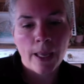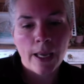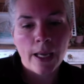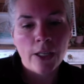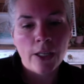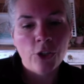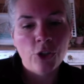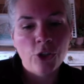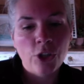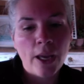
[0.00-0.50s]

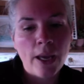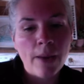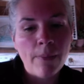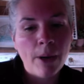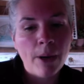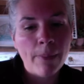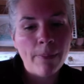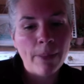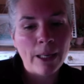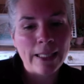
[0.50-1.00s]
Share
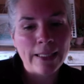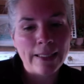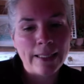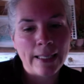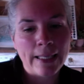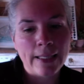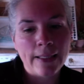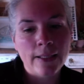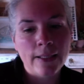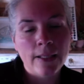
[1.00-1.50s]
my
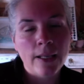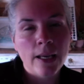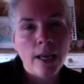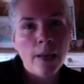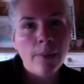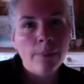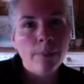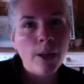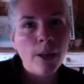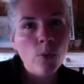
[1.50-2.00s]
blessings.
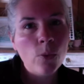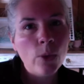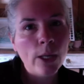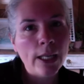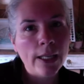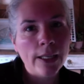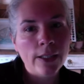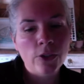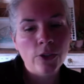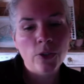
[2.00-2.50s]
Be
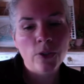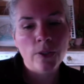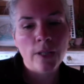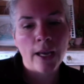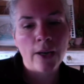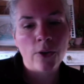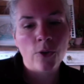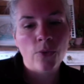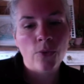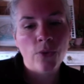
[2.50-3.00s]
willing to
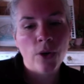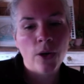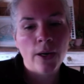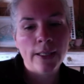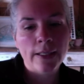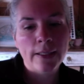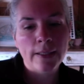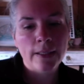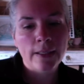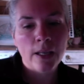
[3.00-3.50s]

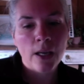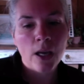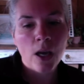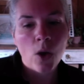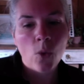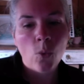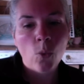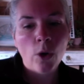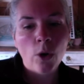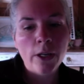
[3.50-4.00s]
sacrifice.
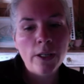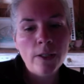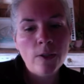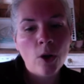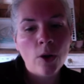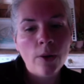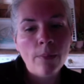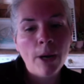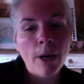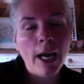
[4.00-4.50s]
What is
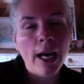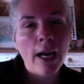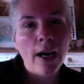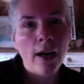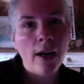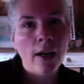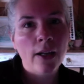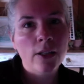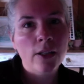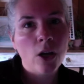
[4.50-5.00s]
on my
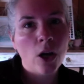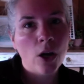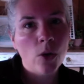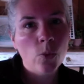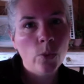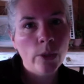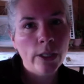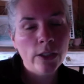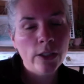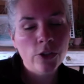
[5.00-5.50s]
heart, I
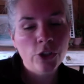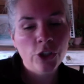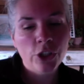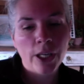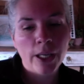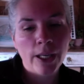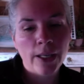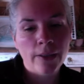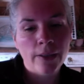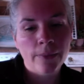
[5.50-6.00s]
will
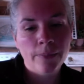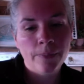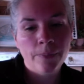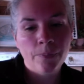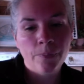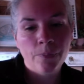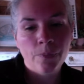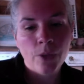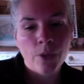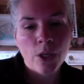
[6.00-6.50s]
share.
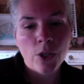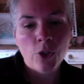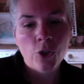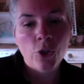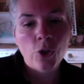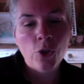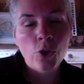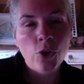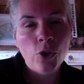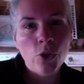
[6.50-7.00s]

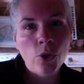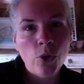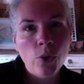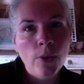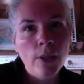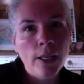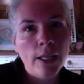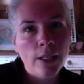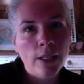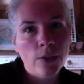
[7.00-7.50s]
To
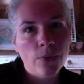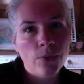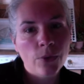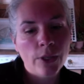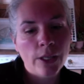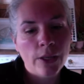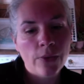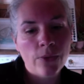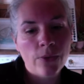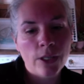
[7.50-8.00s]
you is
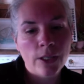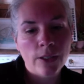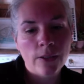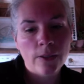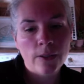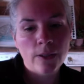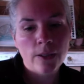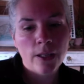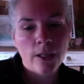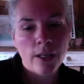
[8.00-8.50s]

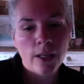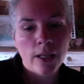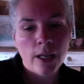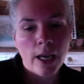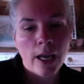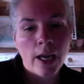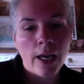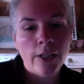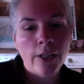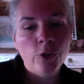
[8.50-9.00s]
forgiveness.
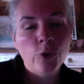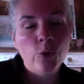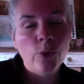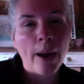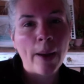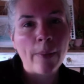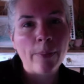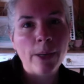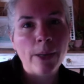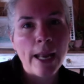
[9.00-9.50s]
A
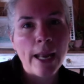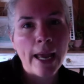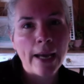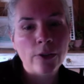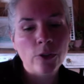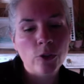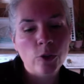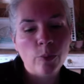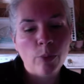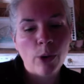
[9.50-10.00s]
trap now
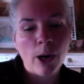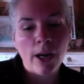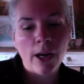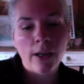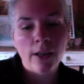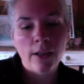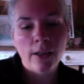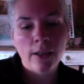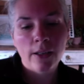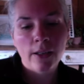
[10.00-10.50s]

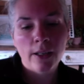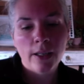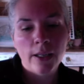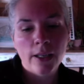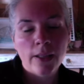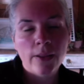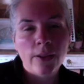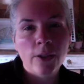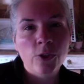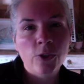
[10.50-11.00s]
sprung.
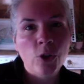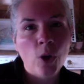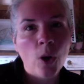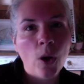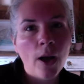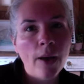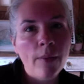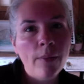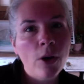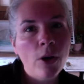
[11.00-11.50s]
The
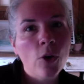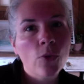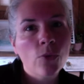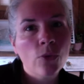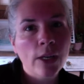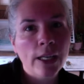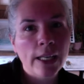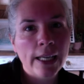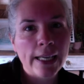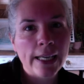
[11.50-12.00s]
time of
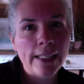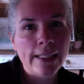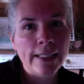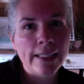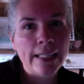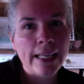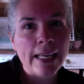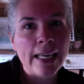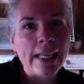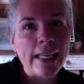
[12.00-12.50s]

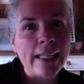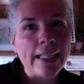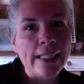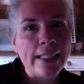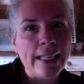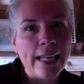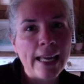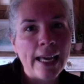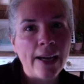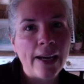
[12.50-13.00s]
release
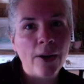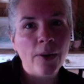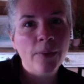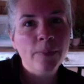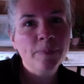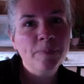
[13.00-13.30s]
is now.